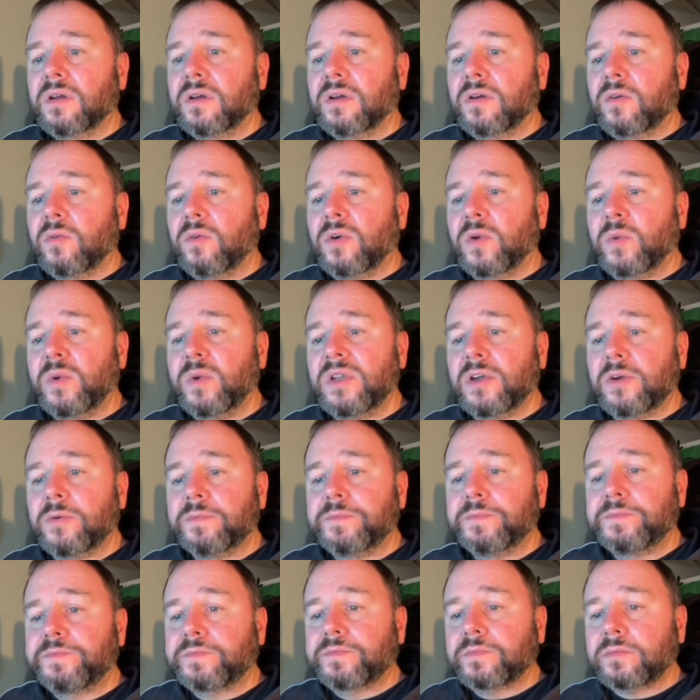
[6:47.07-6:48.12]
What do we do?
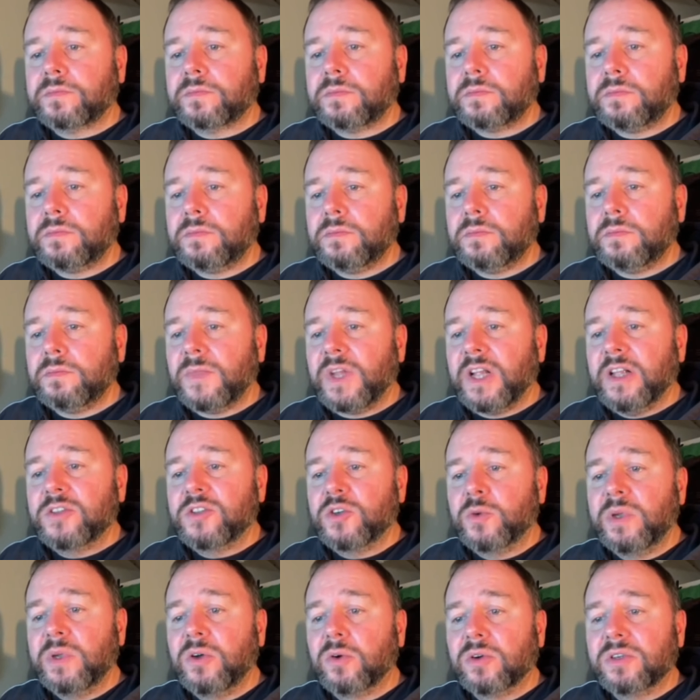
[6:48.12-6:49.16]
Do
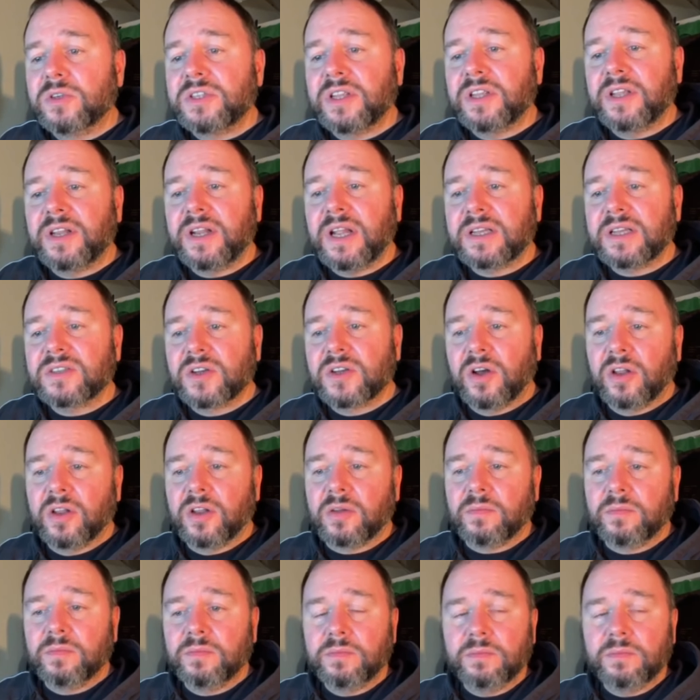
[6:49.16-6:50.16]
we go into the next column?